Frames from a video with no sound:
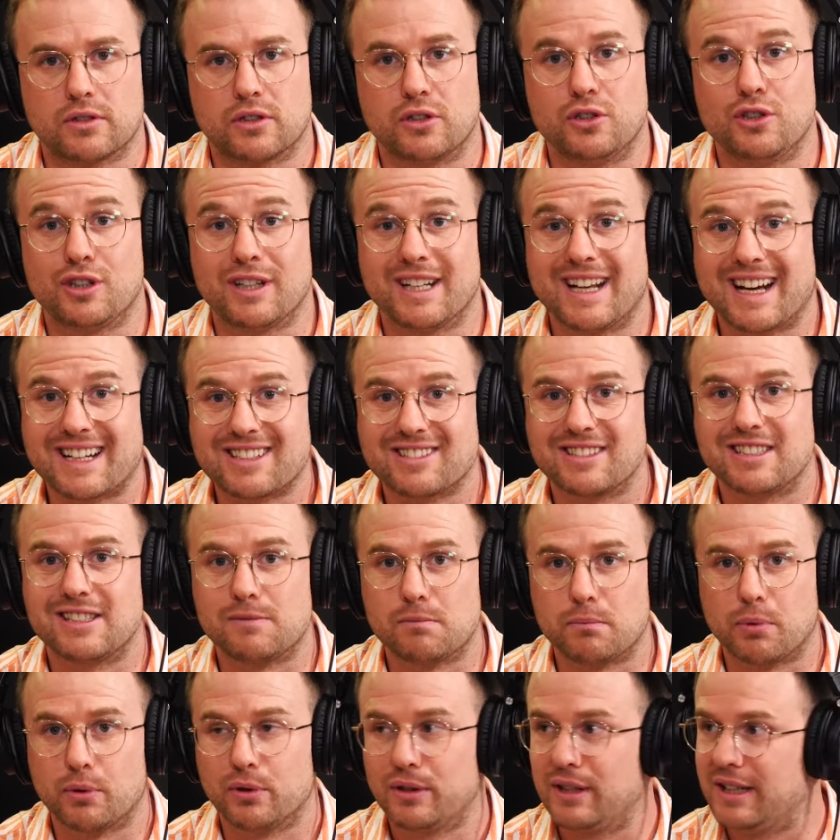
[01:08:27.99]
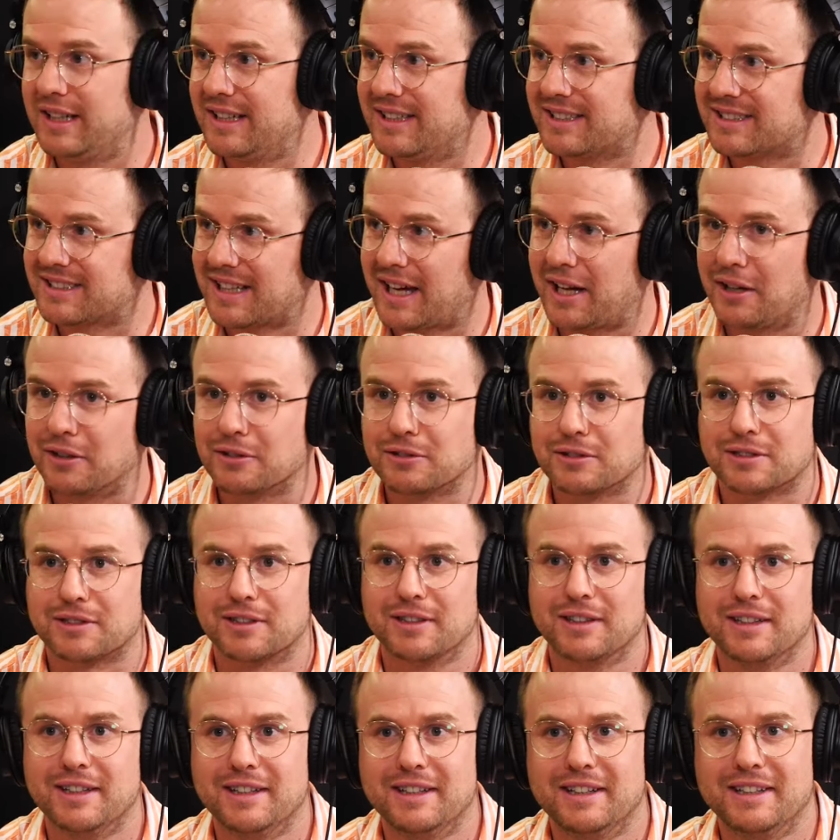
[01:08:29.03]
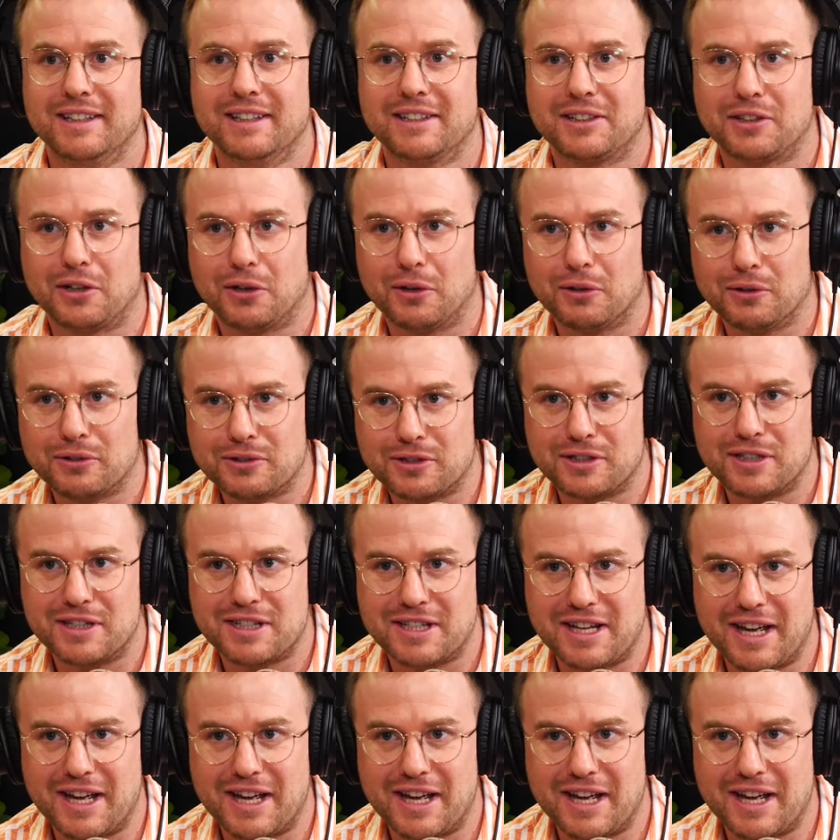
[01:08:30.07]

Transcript: So you can actually put his sales call to the